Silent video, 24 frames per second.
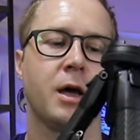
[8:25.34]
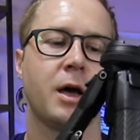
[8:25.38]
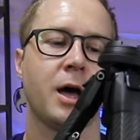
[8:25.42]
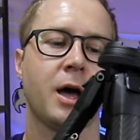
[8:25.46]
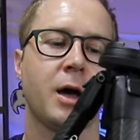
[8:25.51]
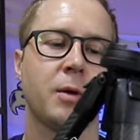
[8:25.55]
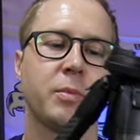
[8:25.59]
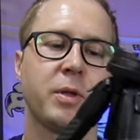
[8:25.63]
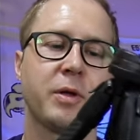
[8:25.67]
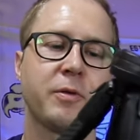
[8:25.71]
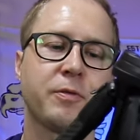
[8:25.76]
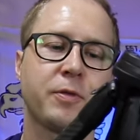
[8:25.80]

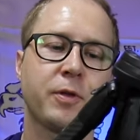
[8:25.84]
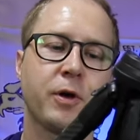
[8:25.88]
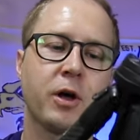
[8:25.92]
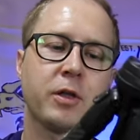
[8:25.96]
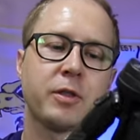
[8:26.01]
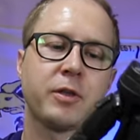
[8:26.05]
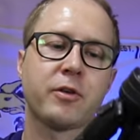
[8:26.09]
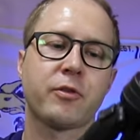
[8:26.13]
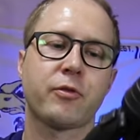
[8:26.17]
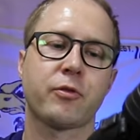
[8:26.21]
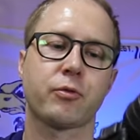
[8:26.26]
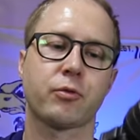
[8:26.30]
Um, they've
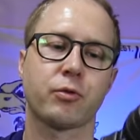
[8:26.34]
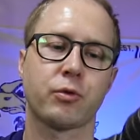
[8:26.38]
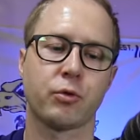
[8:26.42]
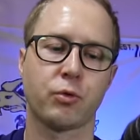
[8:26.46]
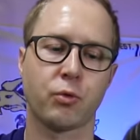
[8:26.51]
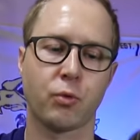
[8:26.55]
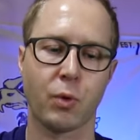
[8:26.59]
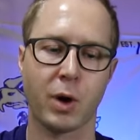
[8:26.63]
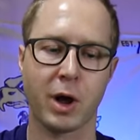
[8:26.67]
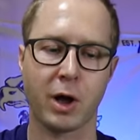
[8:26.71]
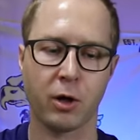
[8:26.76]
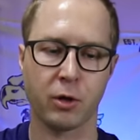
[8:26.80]
thought this through
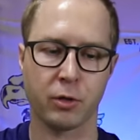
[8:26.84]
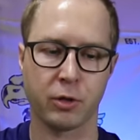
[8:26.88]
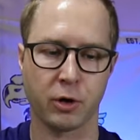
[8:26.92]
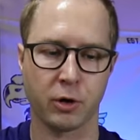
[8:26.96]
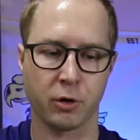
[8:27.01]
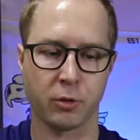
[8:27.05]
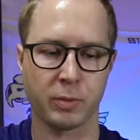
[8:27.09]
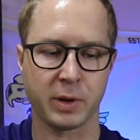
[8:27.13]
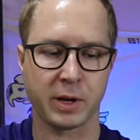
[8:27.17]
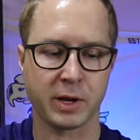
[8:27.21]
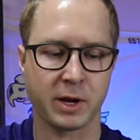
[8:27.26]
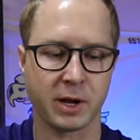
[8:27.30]
well
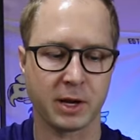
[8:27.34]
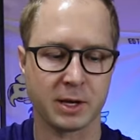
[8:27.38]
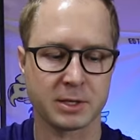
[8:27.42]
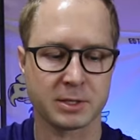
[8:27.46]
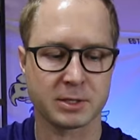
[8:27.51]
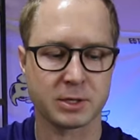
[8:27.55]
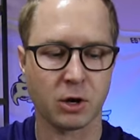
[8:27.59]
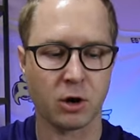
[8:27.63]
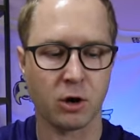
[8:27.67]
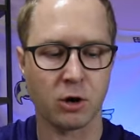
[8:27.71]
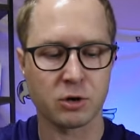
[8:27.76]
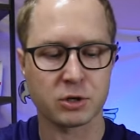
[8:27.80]
though,
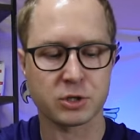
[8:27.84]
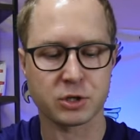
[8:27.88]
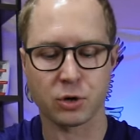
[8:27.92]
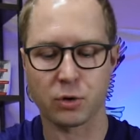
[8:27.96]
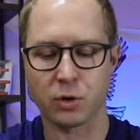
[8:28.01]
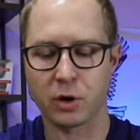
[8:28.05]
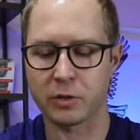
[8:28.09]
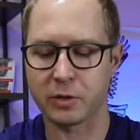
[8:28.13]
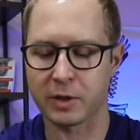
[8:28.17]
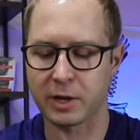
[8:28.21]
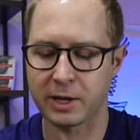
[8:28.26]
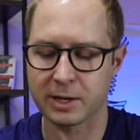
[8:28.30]
because also
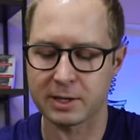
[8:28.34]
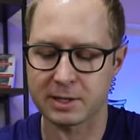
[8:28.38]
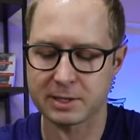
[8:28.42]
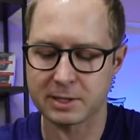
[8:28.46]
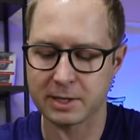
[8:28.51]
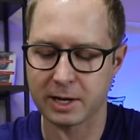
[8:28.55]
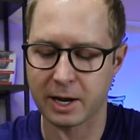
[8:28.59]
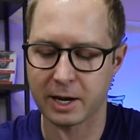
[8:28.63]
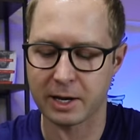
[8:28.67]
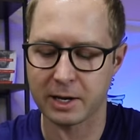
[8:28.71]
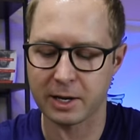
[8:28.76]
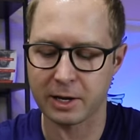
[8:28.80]
on the
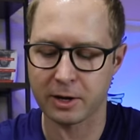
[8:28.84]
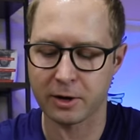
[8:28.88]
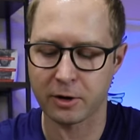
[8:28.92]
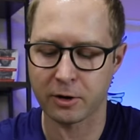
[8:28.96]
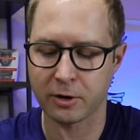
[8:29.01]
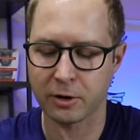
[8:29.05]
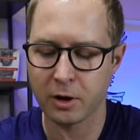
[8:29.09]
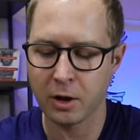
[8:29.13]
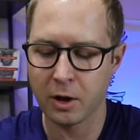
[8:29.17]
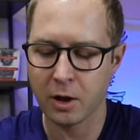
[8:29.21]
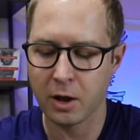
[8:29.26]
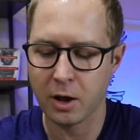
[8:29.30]
inside
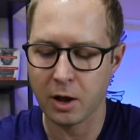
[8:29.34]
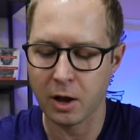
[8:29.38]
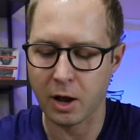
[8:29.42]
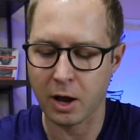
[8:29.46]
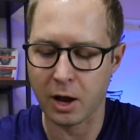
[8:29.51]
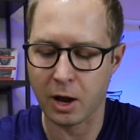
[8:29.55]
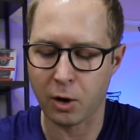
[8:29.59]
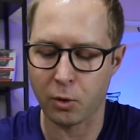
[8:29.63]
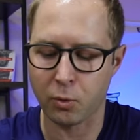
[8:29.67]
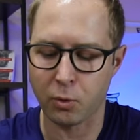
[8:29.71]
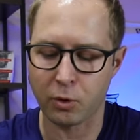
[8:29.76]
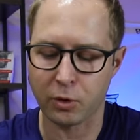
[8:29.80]
here,
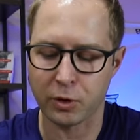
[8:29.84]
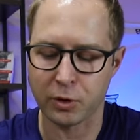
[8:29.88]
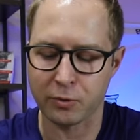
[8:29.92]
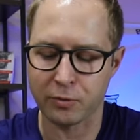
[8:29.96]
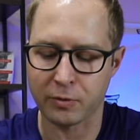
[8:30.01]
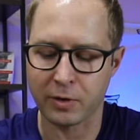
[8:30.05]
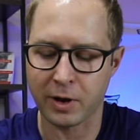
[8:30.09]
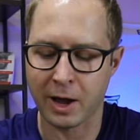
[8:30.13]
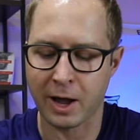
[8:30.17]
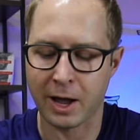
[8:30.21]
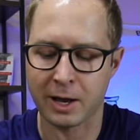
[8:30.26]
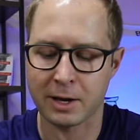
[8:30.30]
uh, where
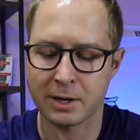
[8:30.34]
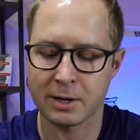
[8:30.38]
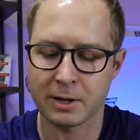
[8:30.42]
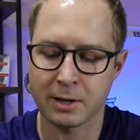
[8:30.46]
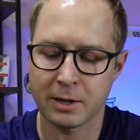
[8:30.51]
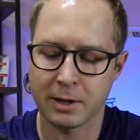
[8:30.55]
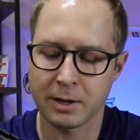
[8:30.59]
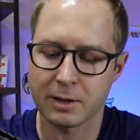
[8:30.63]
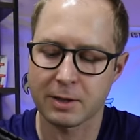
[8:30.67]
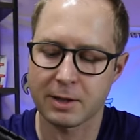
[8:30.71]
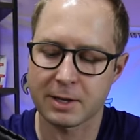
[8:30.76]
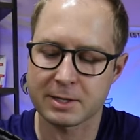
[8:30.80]
you've got
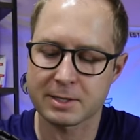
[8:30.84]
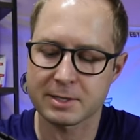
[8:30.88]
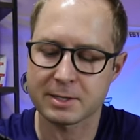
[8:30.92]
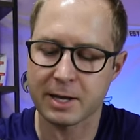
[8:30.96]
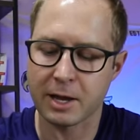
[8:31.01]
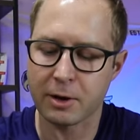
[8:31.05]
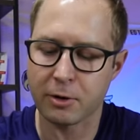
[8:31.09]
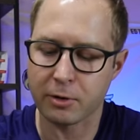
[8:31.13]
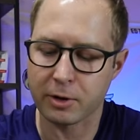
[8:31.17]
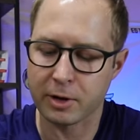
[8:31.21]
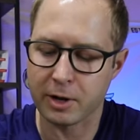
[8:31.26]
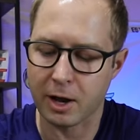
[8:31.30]
the
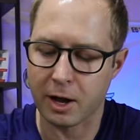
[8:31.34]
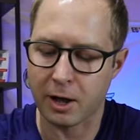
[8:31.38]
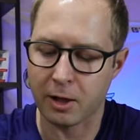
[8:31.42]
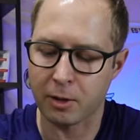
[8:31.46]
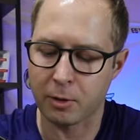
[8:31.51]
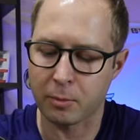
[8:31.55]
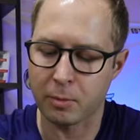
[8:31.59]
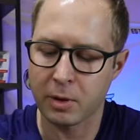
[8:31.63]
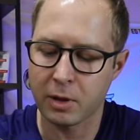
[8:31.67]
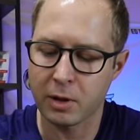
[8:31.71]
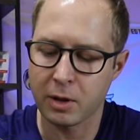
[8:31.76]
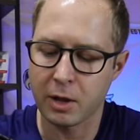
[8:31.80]
center
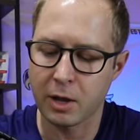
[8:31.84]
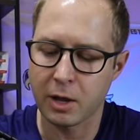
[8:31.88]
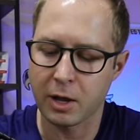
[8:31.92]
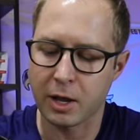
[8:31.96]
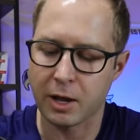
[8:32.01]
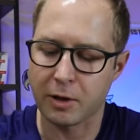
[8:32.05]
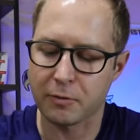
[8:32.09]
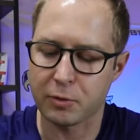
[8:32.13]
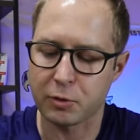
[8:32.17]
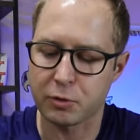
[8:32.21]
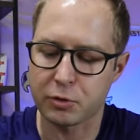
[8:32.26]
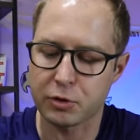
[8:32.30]
column,
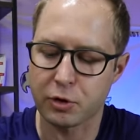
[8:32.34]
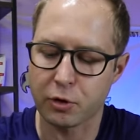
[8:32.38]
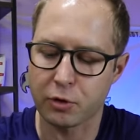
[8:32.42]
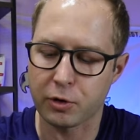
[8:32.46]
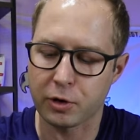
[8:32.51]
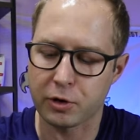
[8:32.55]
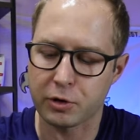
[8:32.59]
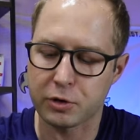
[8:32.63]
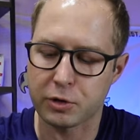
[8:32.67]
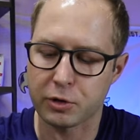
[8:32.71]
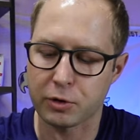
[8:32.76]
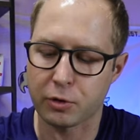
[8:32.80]
if you turn
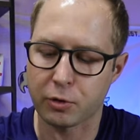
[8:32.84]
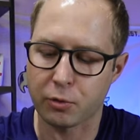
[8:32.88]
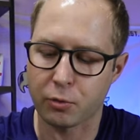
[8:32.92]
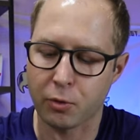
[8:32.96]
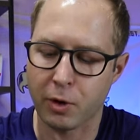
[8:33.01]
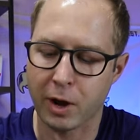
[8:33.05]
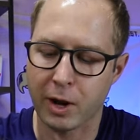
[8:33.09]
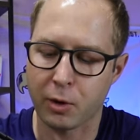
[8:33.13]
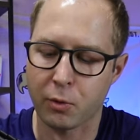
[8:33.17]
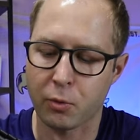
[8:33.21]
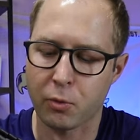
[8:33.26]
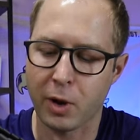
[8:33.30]
it to the
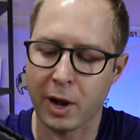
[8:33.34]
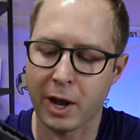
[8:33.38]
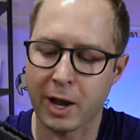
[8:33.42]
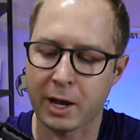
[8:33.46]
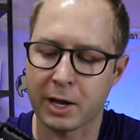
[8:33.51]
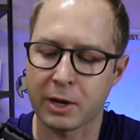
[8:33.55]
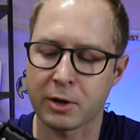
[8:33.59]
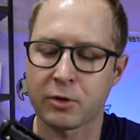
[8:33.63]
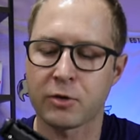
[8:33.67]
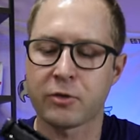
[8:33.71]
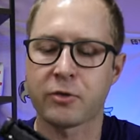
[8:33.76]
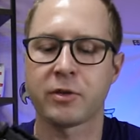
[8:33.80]
right
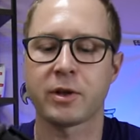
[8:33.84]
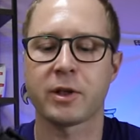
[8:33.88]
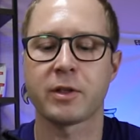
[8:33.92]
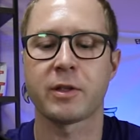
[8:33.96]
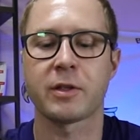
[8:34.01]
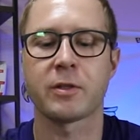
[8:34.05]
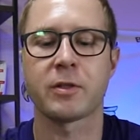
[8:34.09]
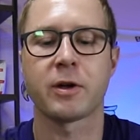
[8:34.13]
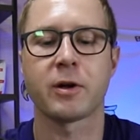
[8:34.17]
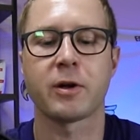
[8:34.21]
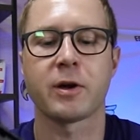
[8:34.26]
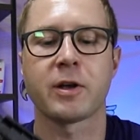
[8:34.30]
way, you'll see
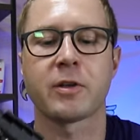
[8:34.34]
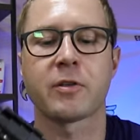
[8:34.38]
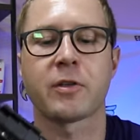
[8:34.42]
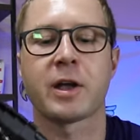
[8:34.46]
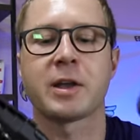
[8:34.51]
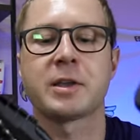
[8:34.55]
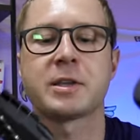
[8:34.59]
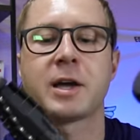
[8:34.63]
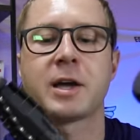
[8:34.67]
that there is a